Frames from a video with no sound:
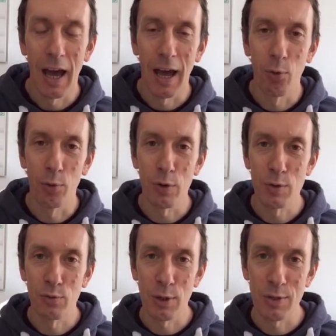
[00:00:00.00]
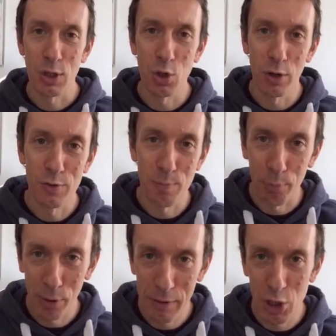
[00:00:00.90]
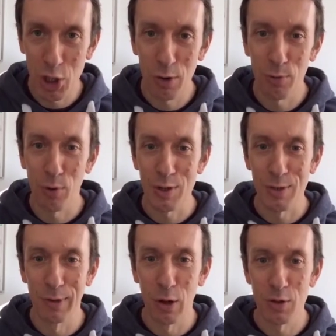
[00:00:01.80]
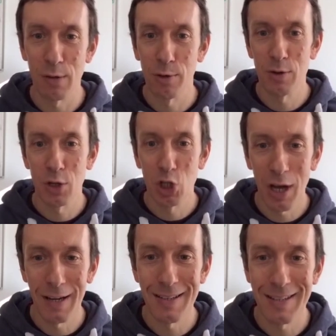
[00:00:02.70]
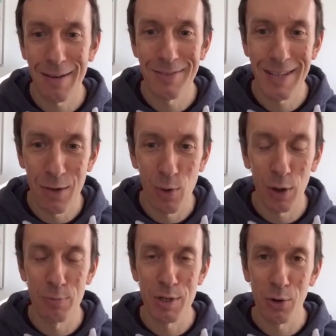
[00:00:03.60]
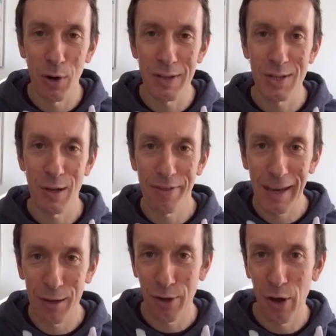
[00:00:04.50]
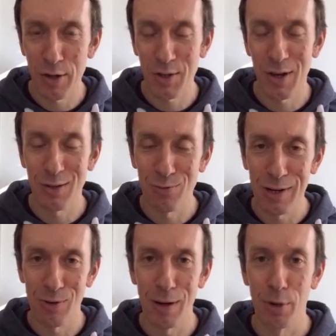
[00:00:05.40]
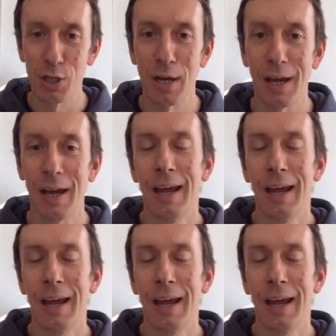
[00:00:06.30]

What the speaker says: We've got some viewers that joined us from the previous show, and we've got some long-time viewers. Shareden17, welcome to you. Great to see you. Thank you for the hearts, guys. I really, really appreciate it.